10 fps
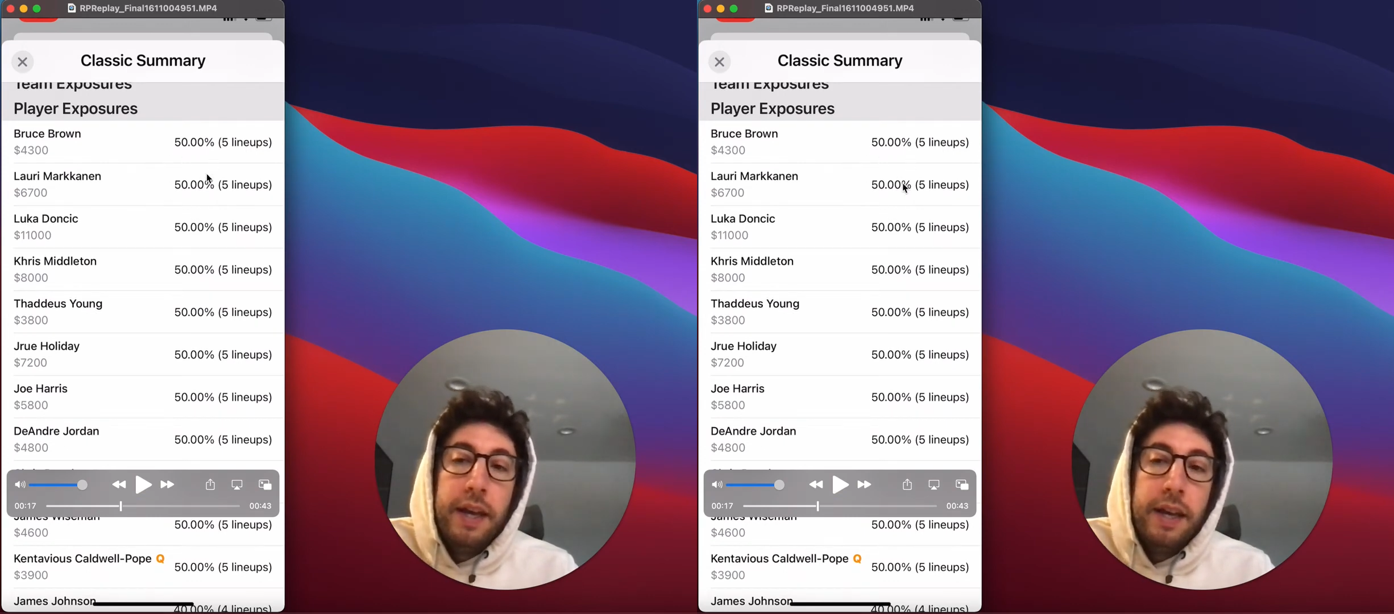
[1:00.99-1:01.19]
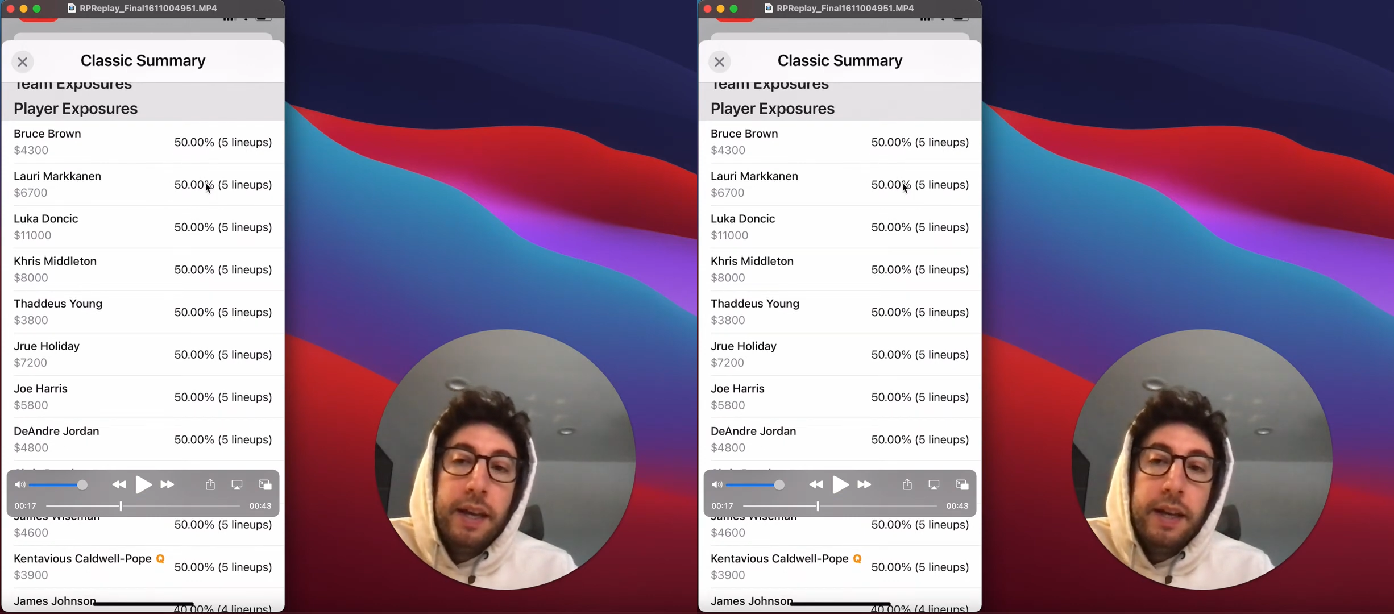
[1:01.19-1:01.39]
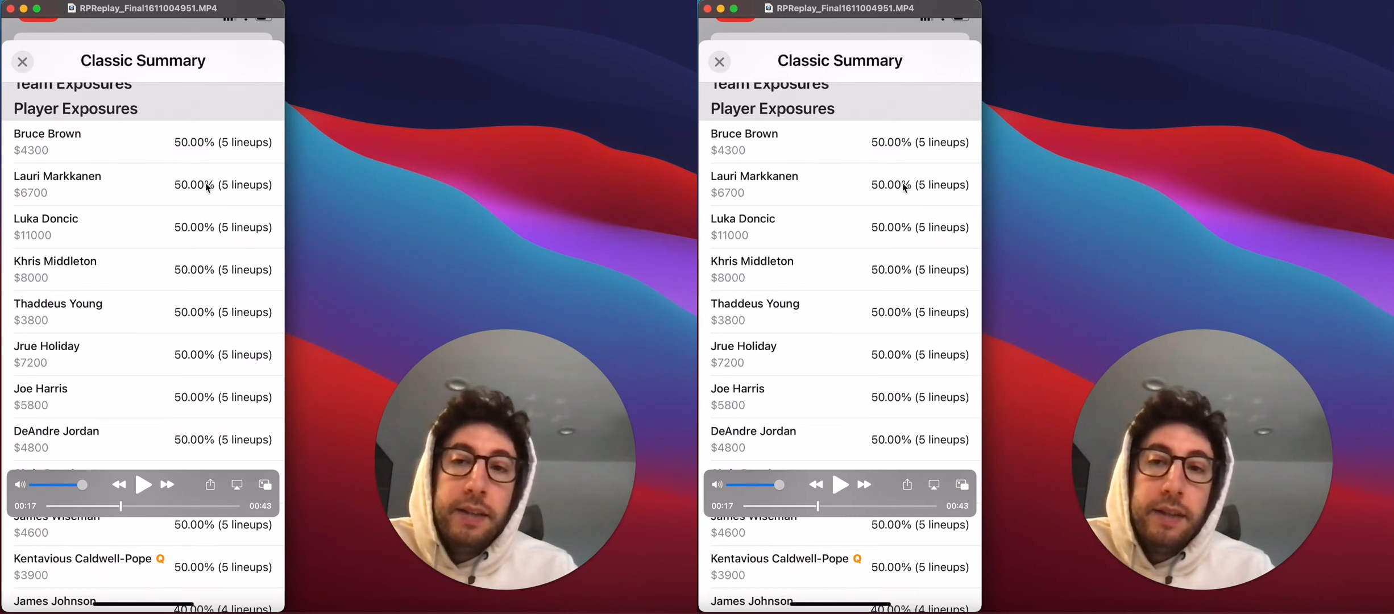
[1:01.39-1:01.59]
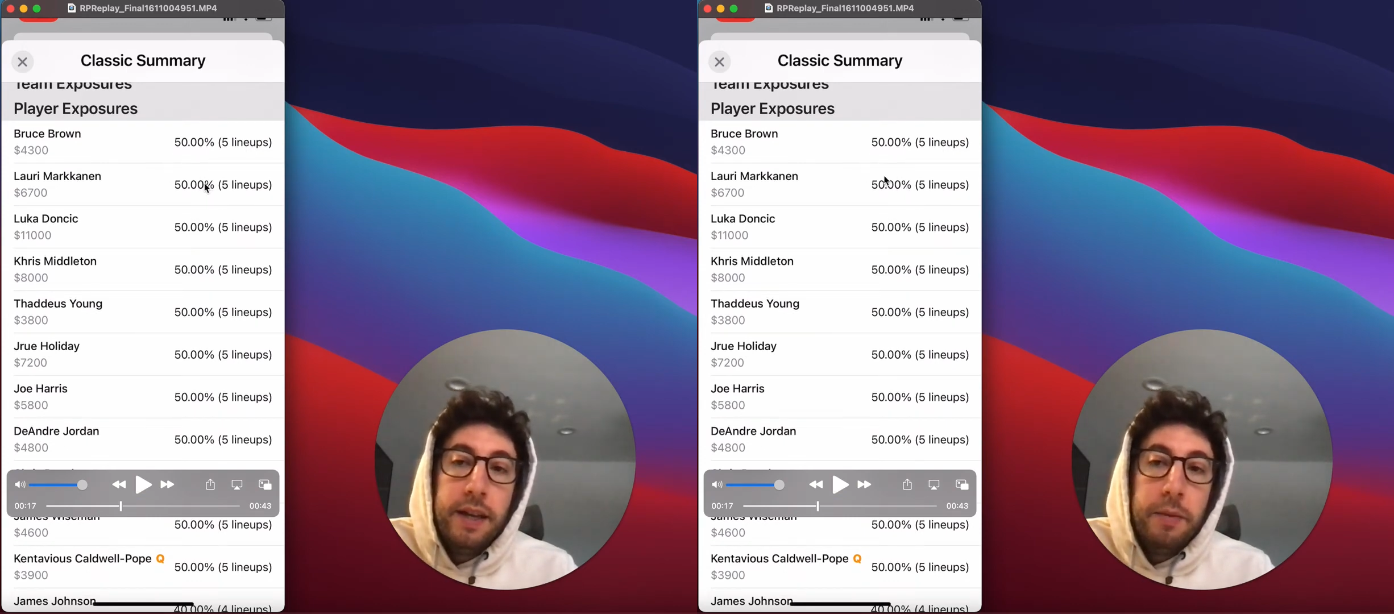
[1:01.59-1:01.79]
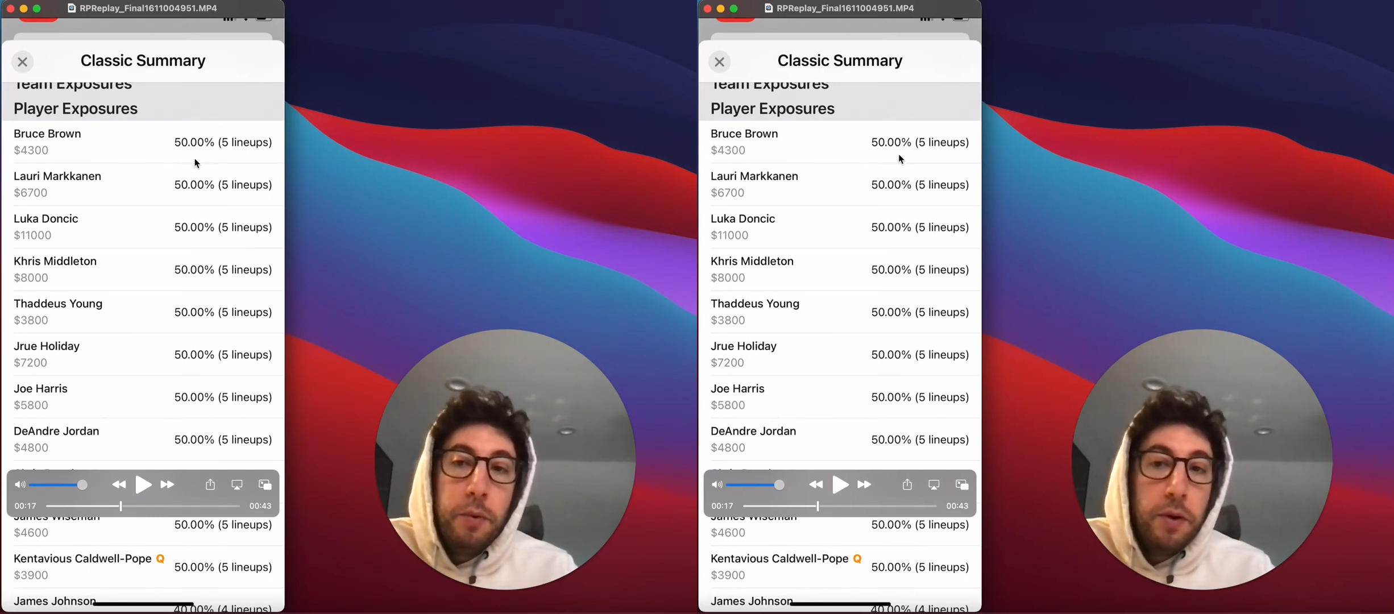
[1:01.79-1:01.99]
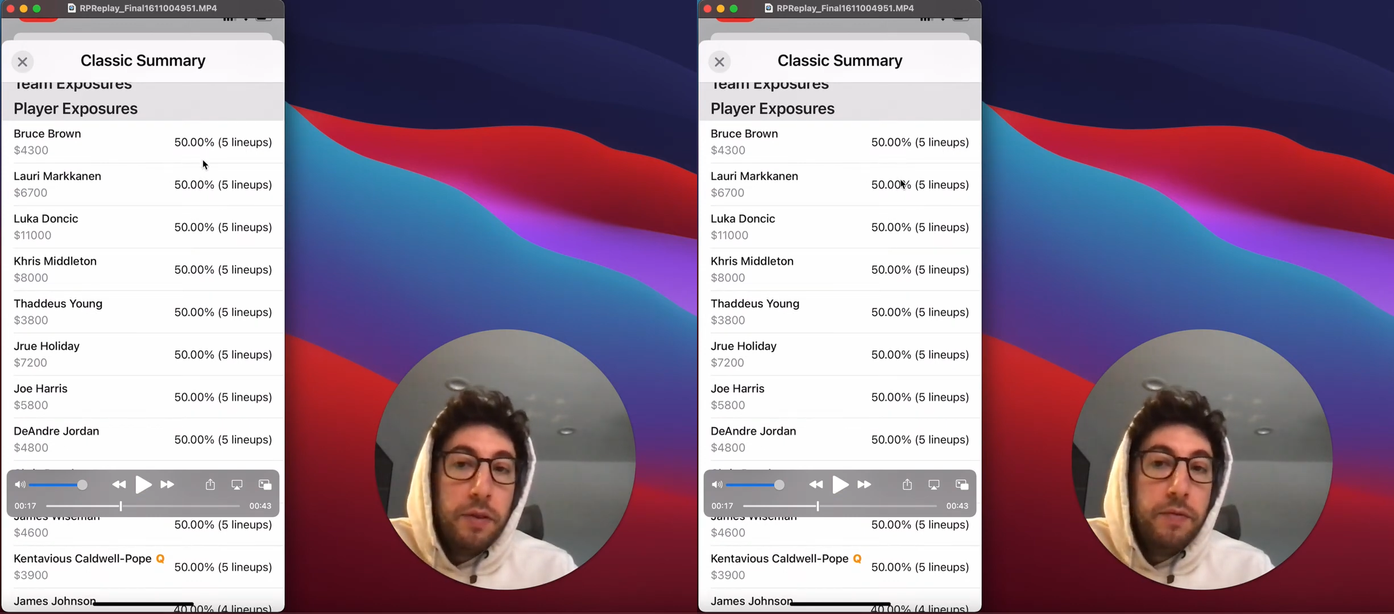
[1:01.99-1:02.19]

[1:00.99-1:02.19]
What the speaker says: is in more than